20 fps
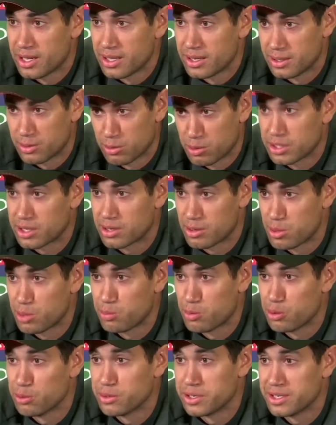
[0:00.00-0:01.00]
there's always going to be
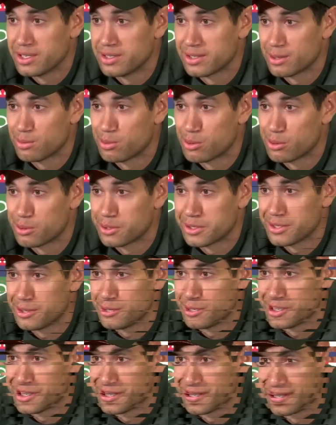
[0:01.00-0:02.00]
more Indian supporters in
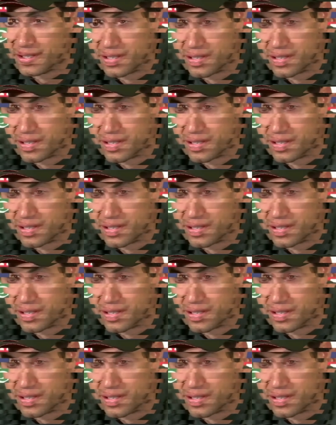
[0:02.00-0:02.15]
New Zealand.